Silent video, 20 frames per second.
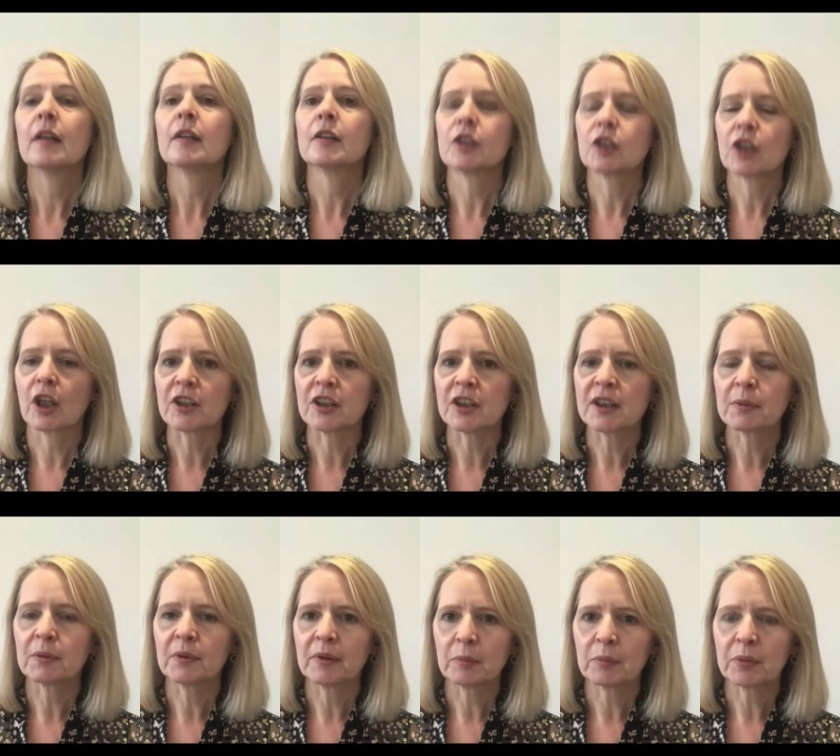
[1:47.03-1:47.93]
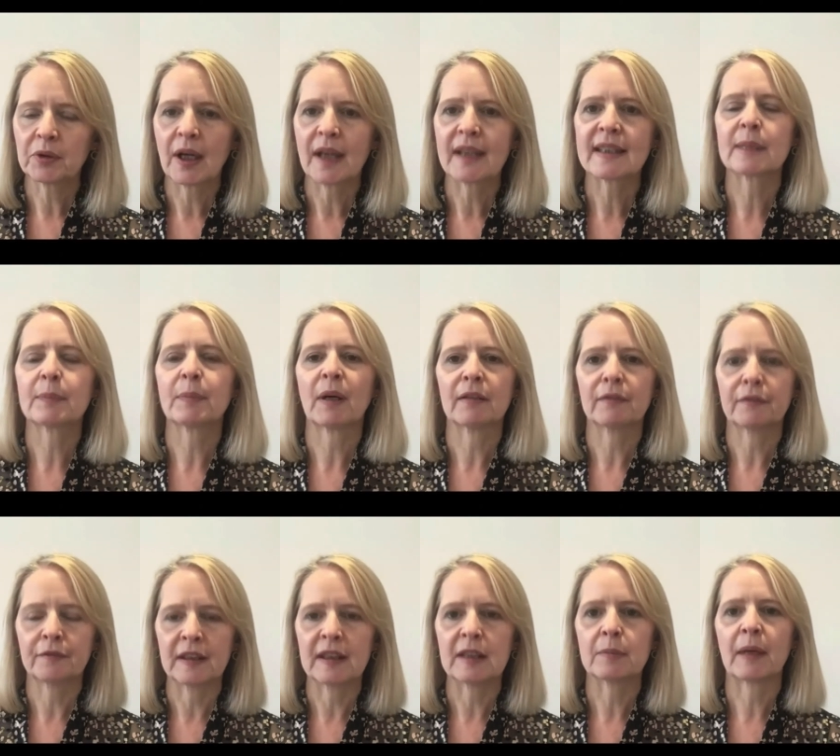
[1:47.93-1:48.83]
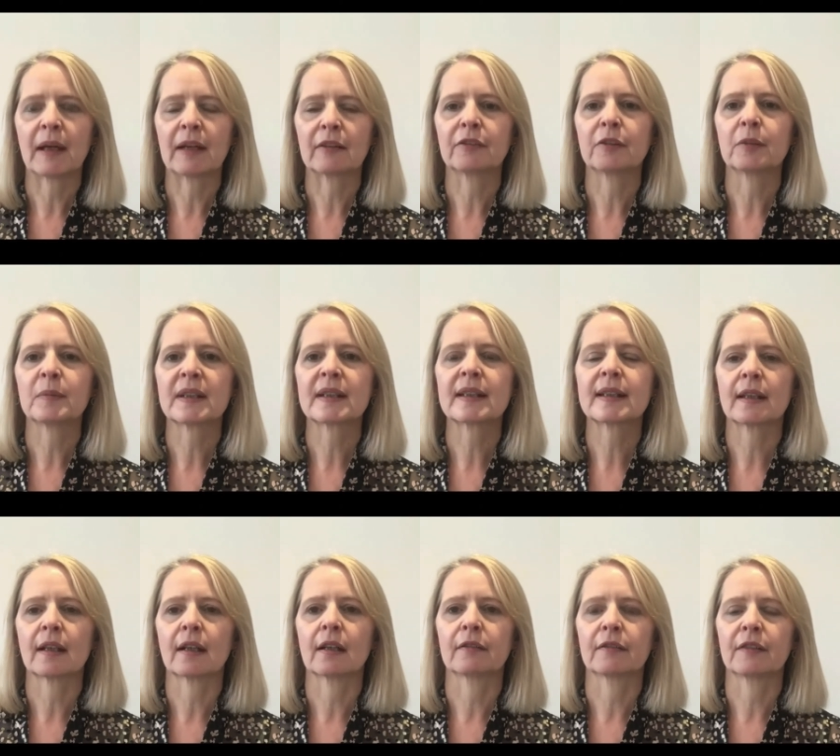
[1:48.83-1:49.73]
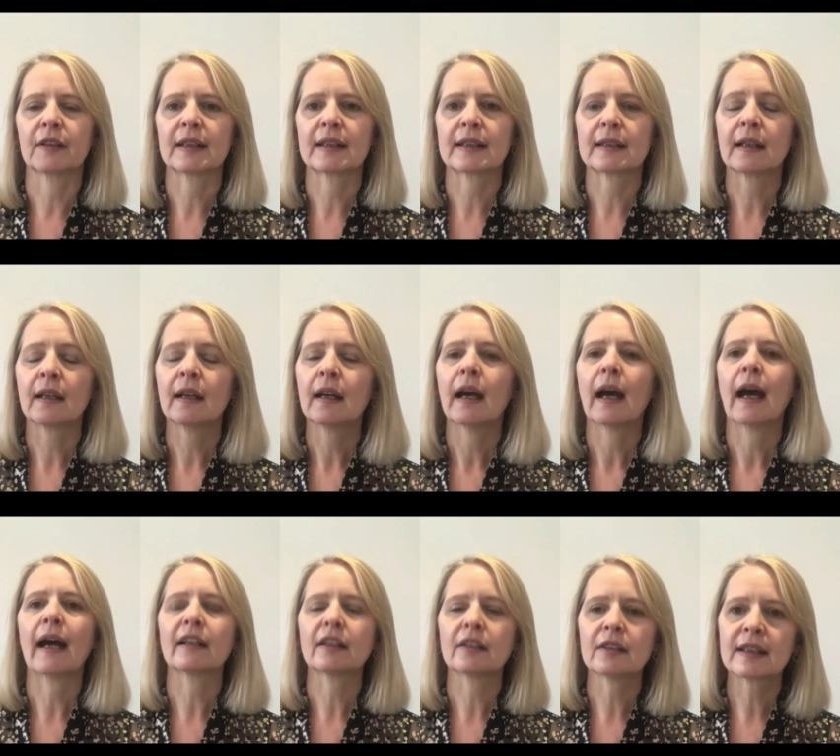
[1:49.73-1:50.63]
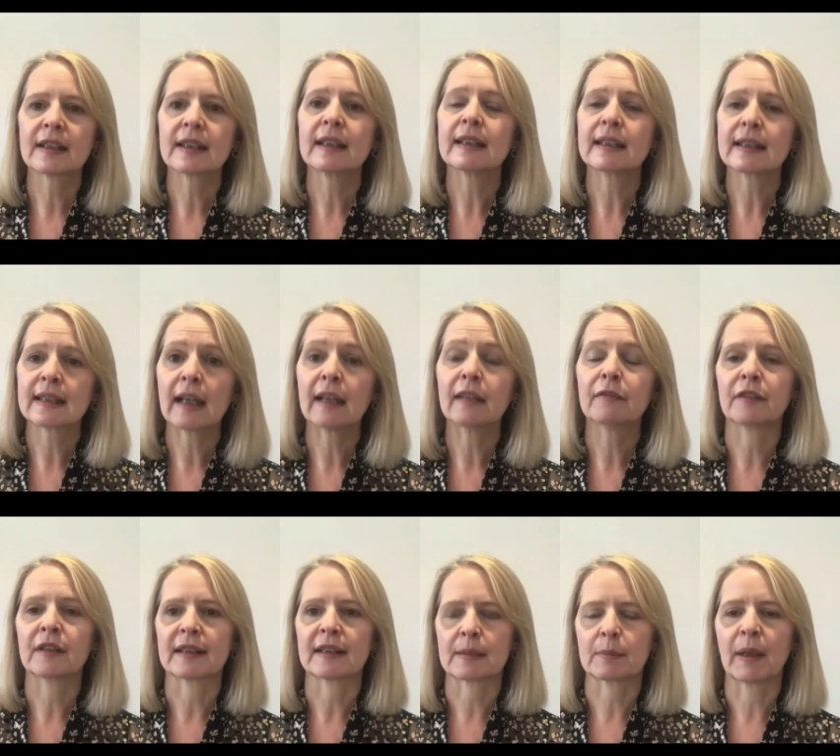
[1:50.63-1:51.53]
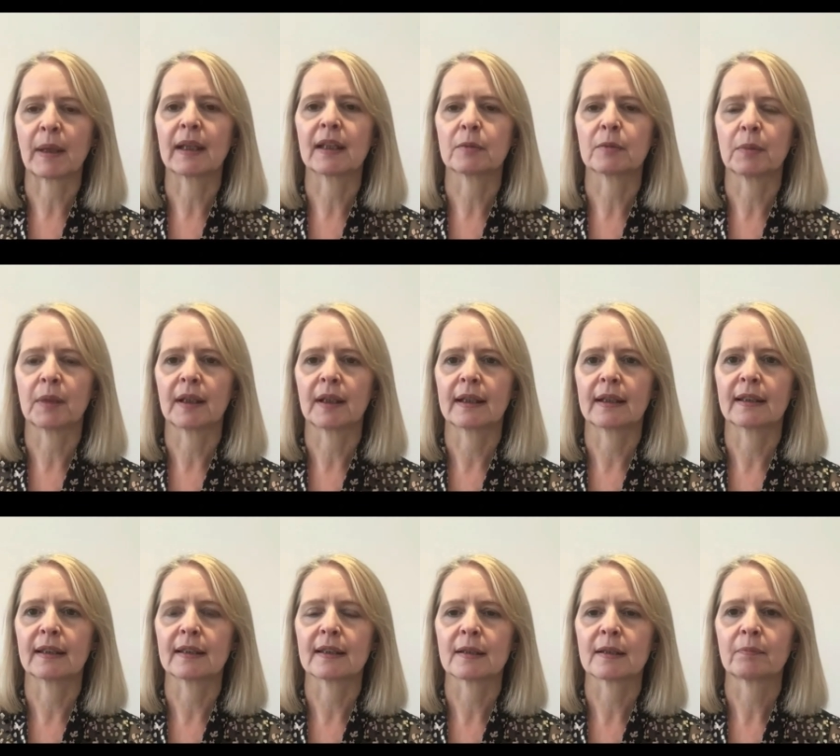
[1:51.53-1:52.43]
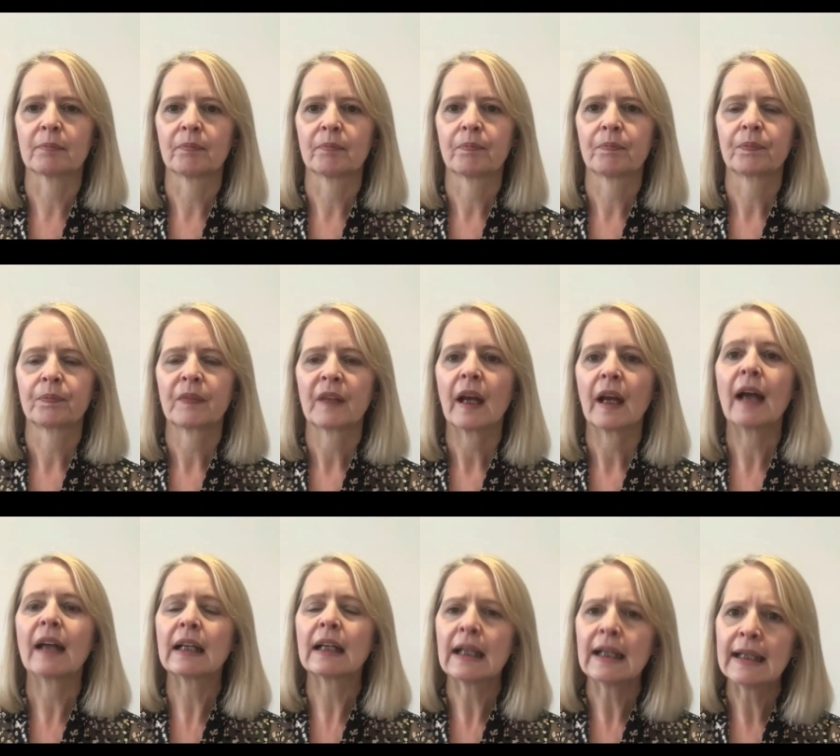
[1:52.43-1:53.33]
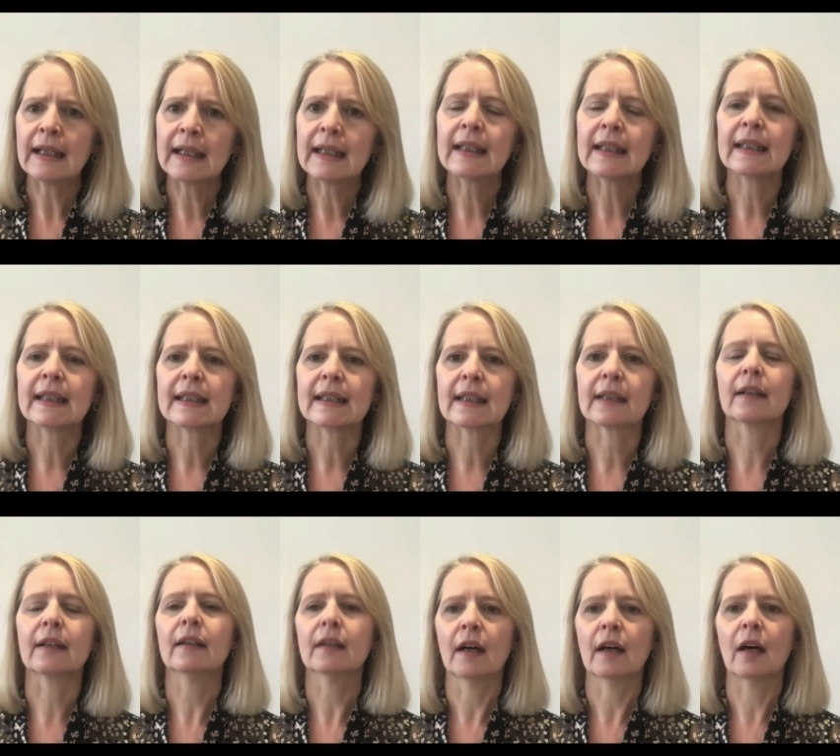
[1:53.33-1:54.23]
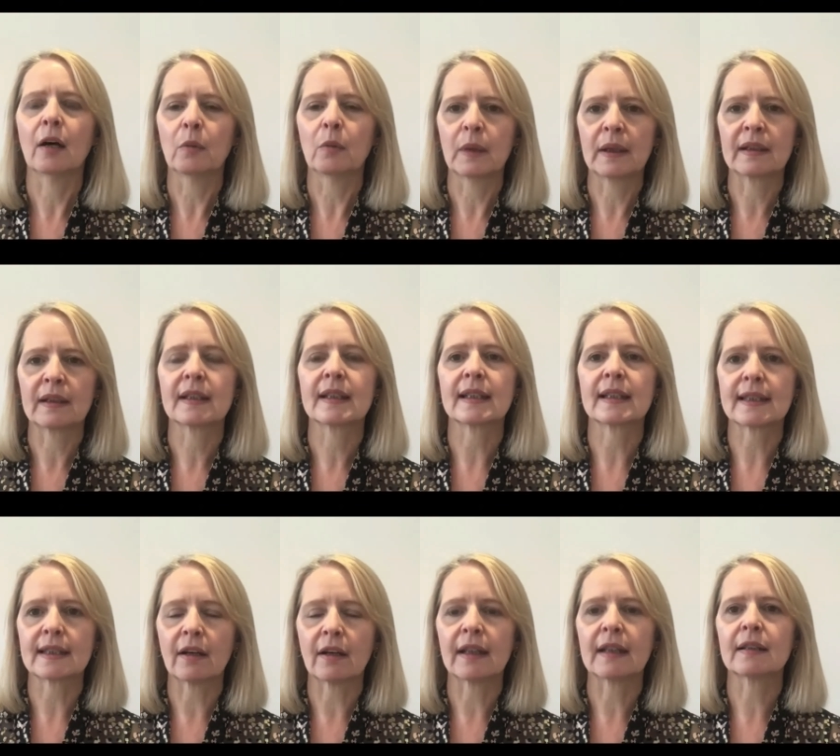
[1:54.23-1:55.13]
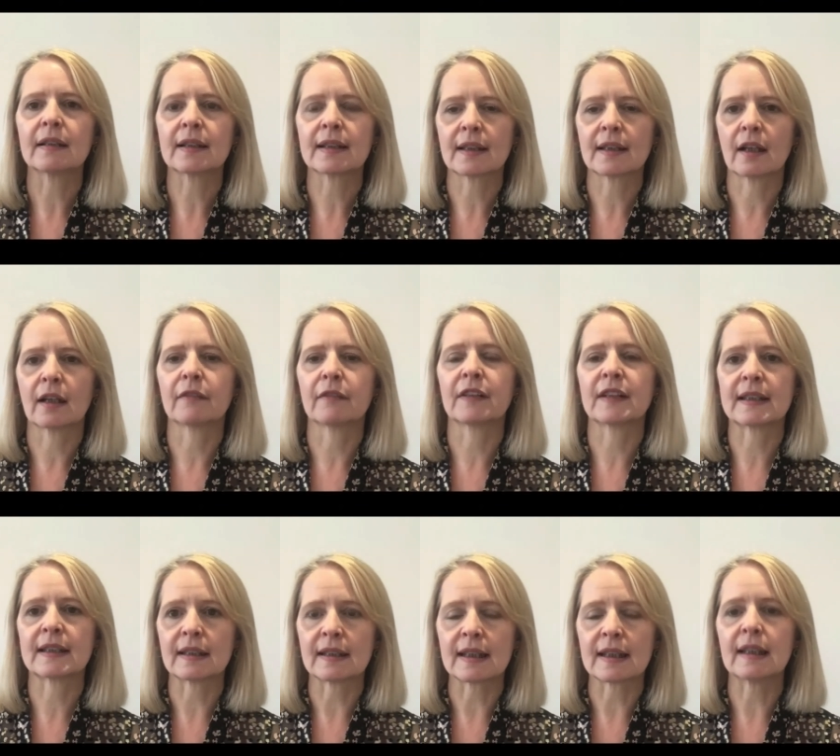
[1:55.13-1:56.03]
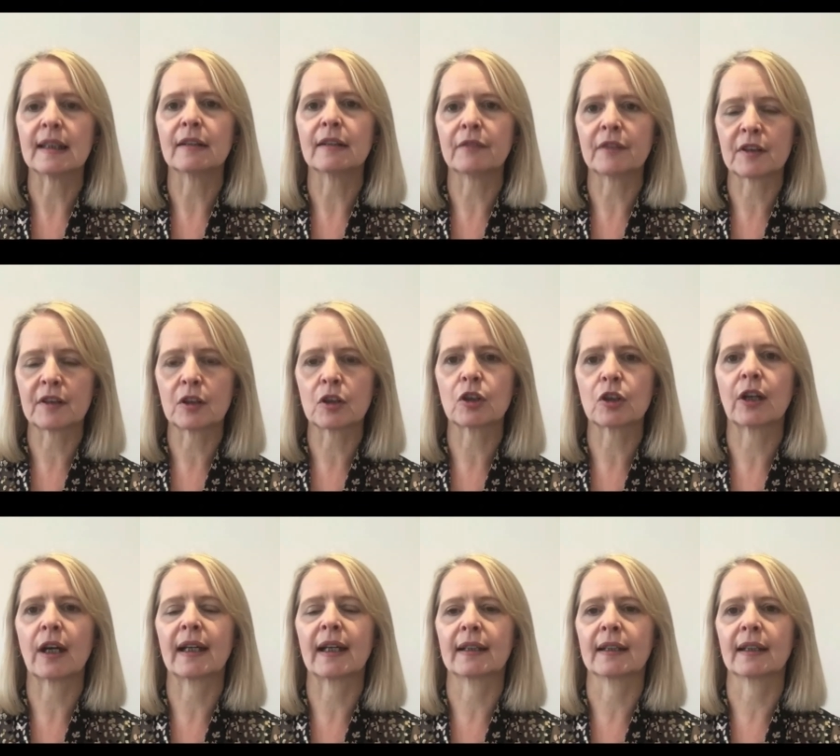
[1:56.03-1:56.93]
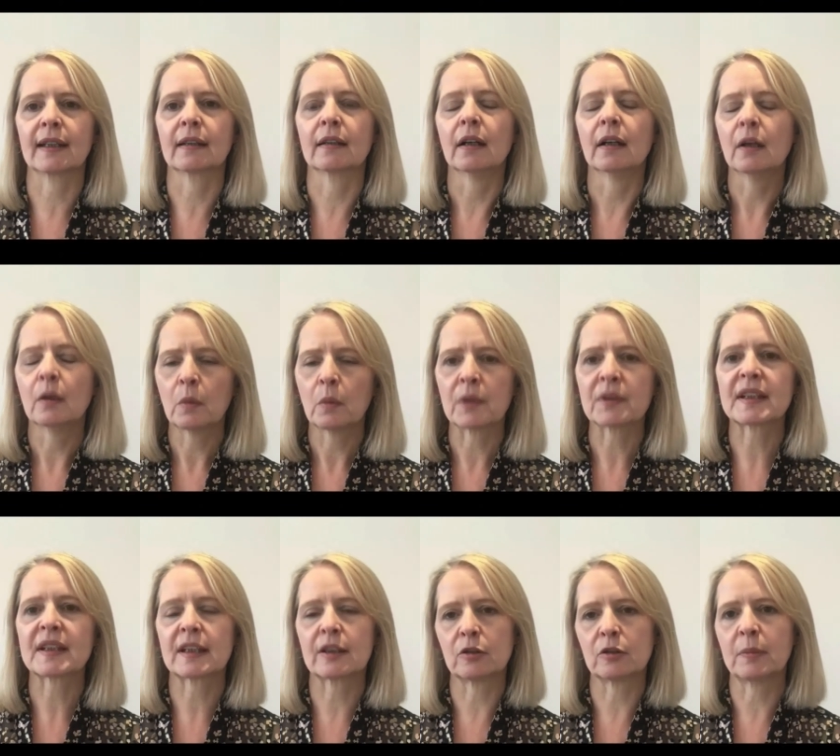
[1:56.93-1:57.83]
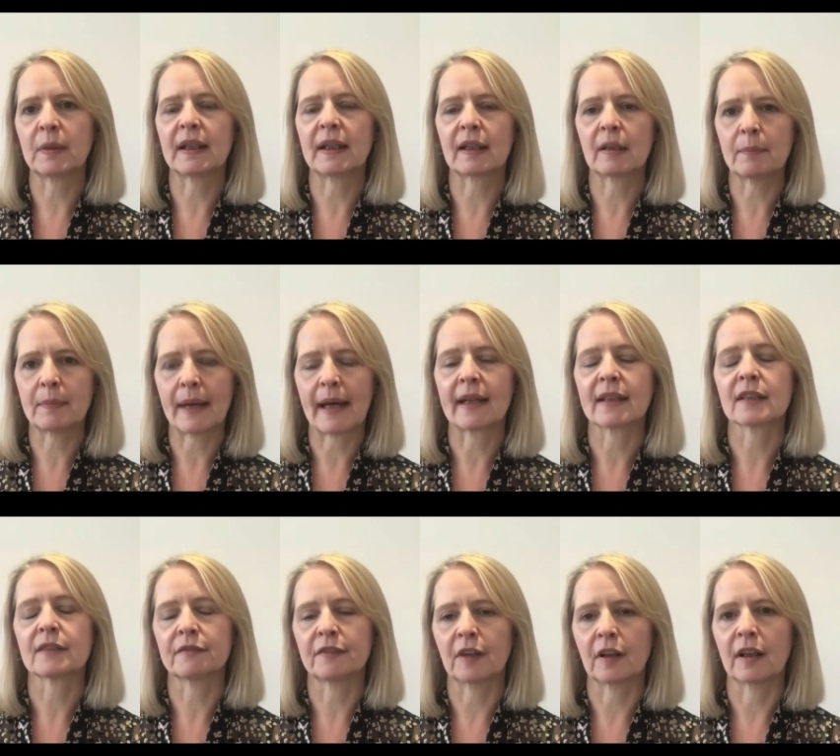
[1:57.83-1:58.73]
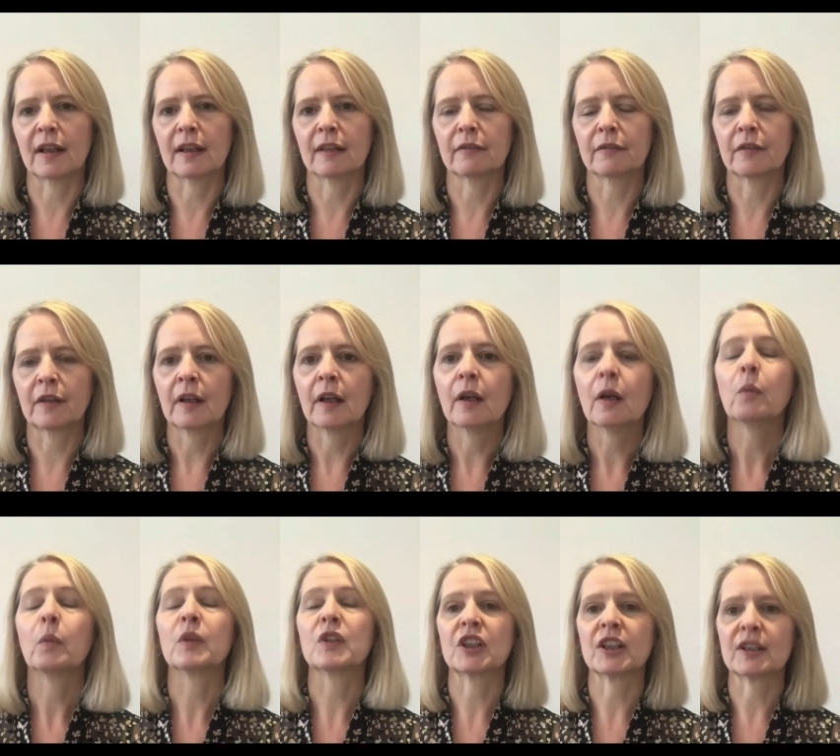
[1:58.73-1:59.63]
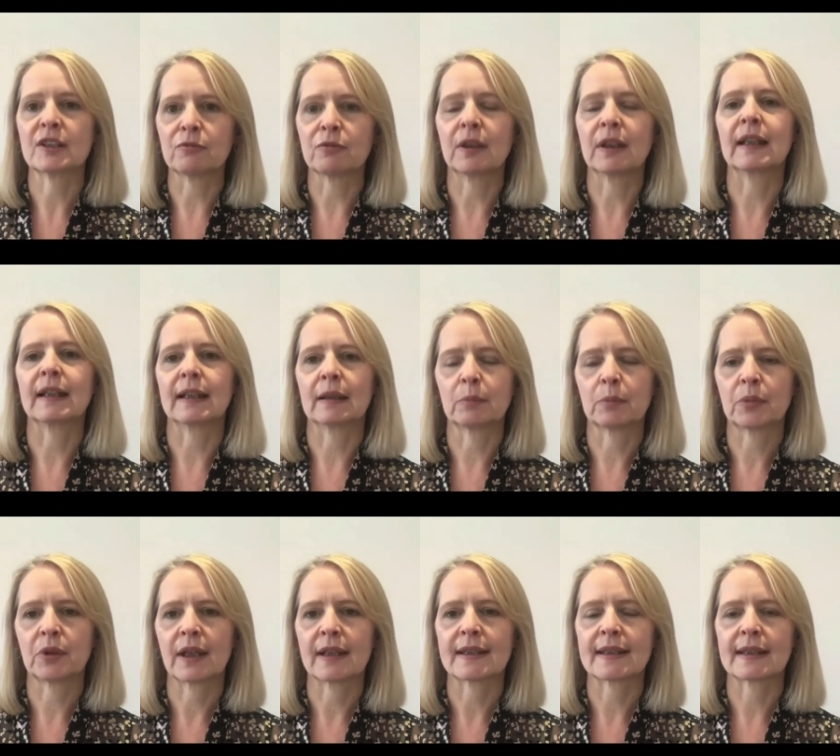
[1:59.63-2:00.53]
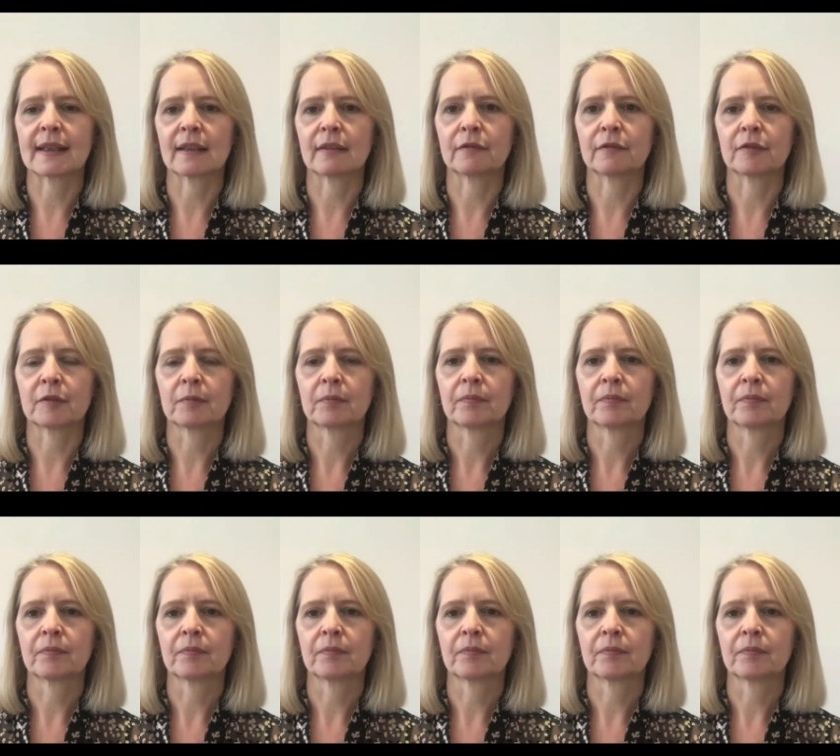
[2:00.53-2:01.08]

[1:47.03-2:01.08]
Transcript: The judges were impressed by feedback from the service and could see savings made by it. A clear leader, our winner designed the service and delivered the training while still being a band five, which is really impressive.